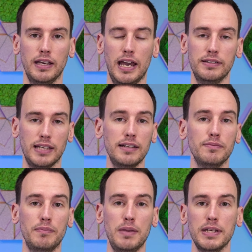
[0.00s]
and then
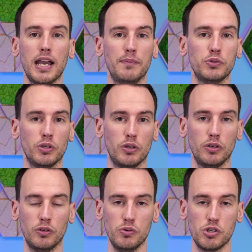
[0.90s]
maybe come to a
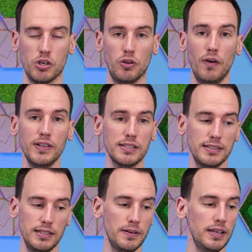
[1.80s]
conclusion.
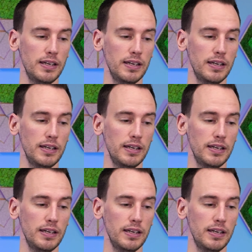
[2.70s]
Obviously,